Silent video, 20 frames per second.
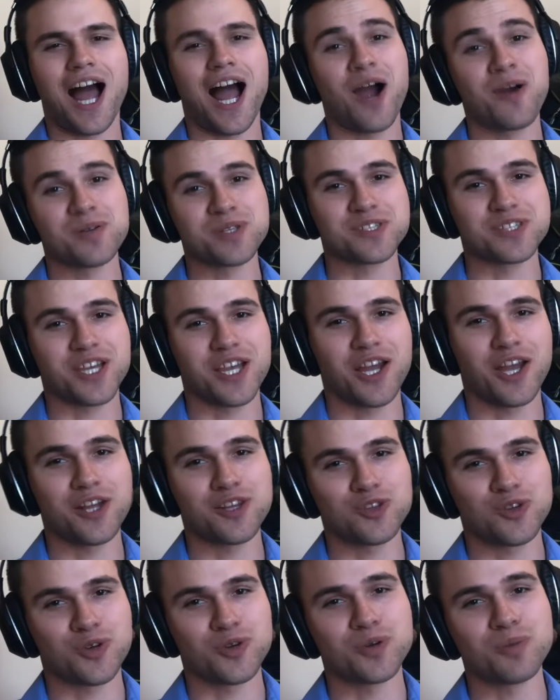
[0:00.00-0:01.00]
I would say I
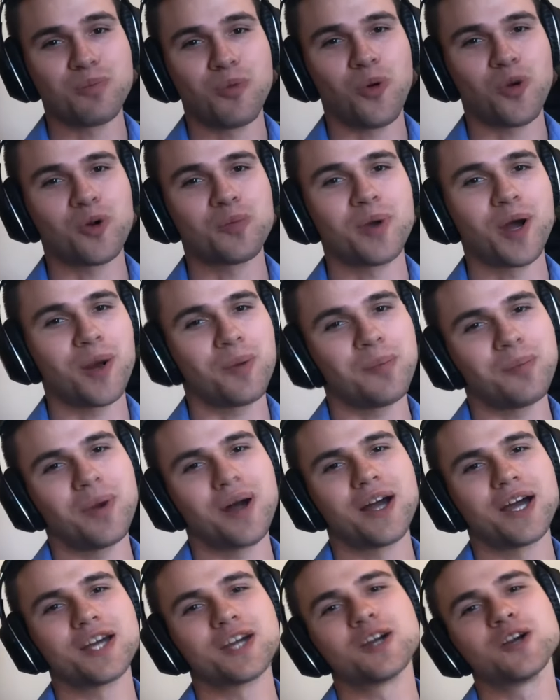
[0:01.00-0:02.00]
learned more about
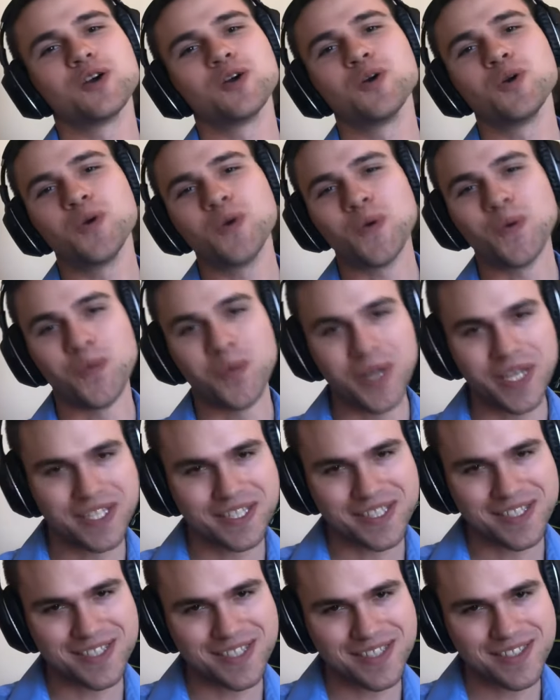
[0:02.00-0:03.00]
my
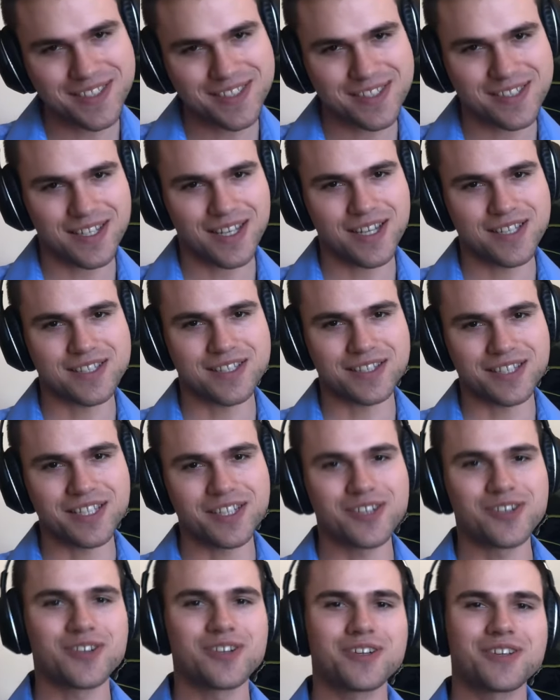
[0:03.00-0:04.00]
weaknesses as a
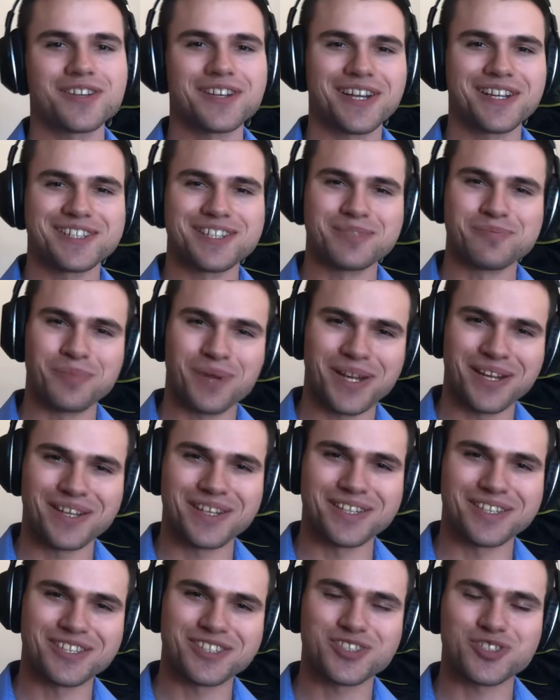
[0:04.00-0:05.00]
leader than I did
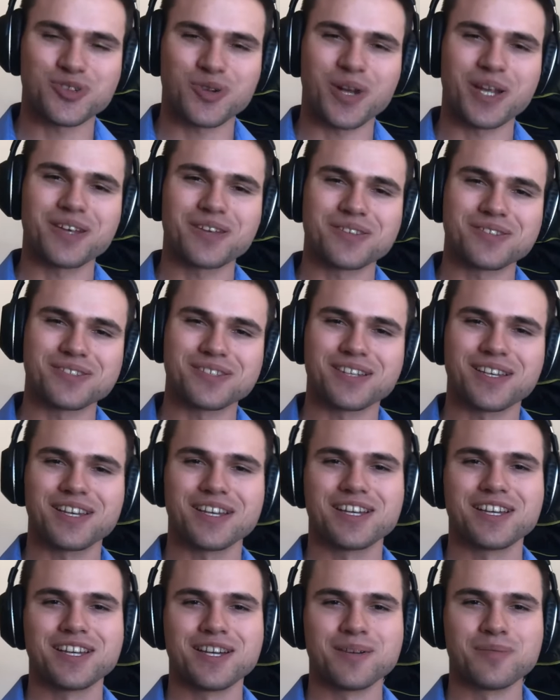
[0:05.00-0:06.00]
my strengths,
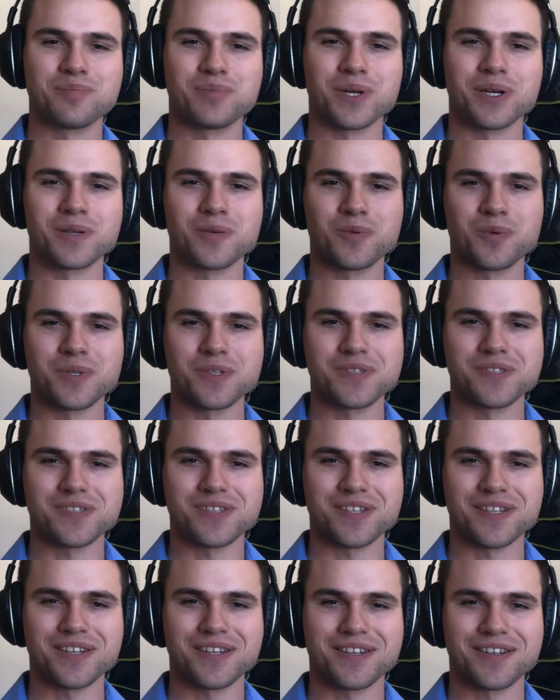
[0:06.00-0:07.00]
but it was
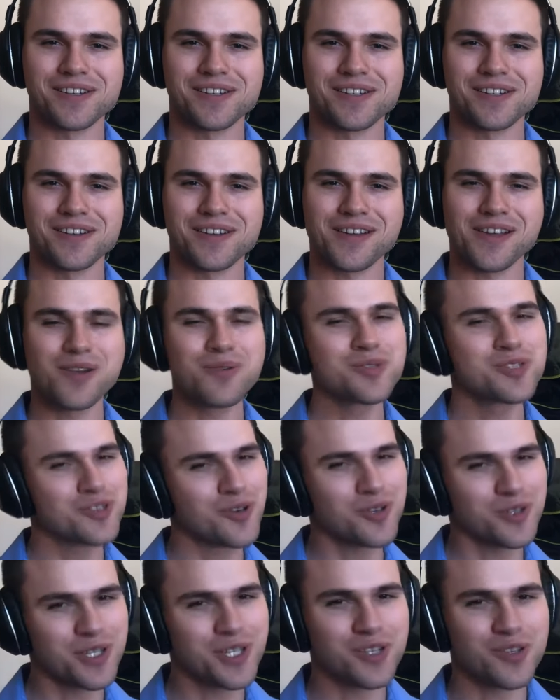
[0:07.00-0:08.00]

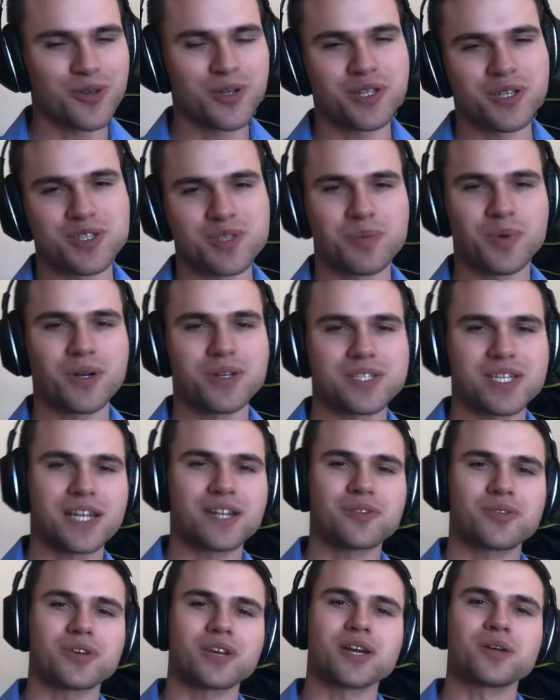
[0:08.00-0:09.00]
certainly a learning experience. I
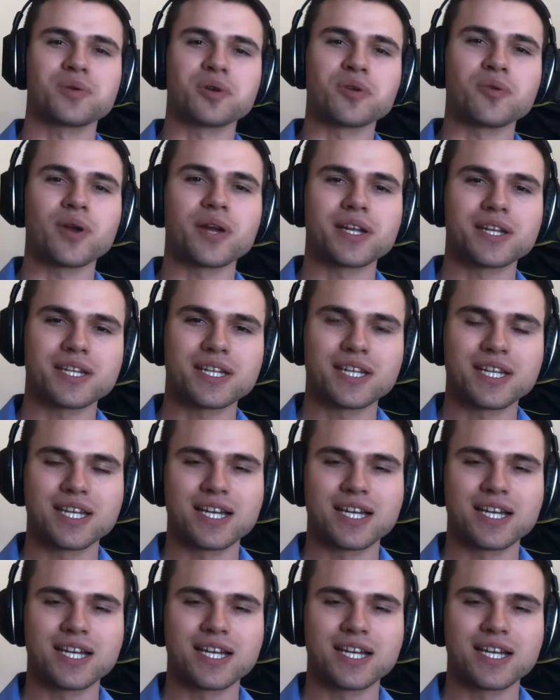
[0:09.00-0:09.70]
don't think I regret it.